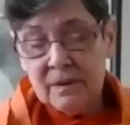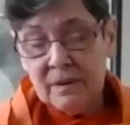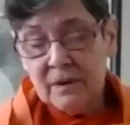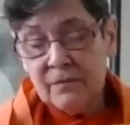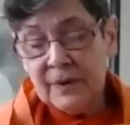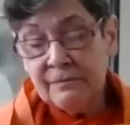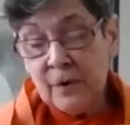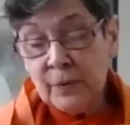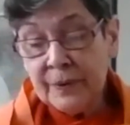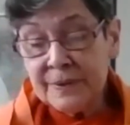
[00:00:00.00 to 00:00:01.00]
If we
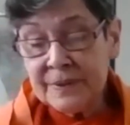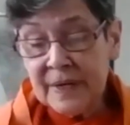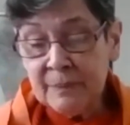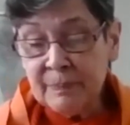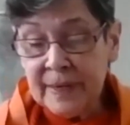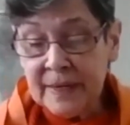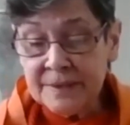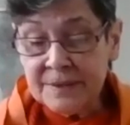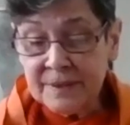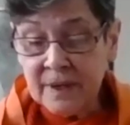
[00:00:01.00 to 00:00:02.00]
focus on a
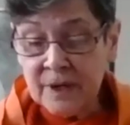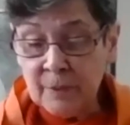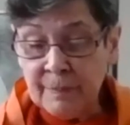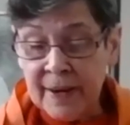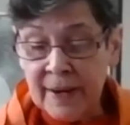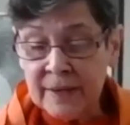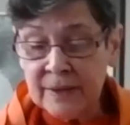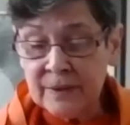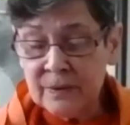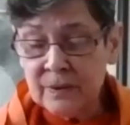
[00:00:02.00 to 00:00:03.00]
place on our back,
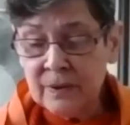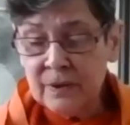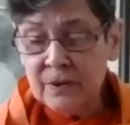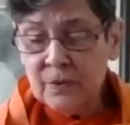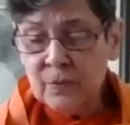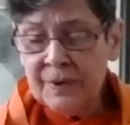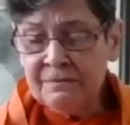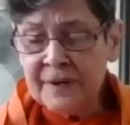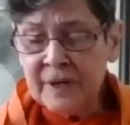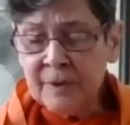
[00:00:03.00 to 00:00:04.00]
we
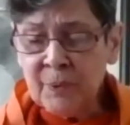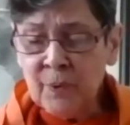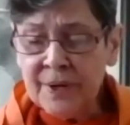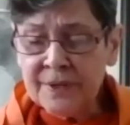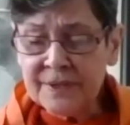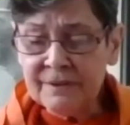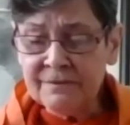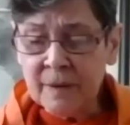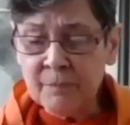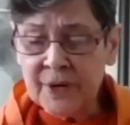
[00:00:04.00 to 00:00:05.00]
feel a point of
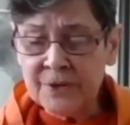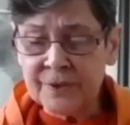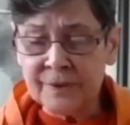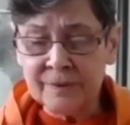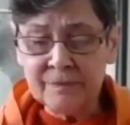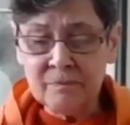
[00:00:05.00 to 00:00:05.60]
vibration.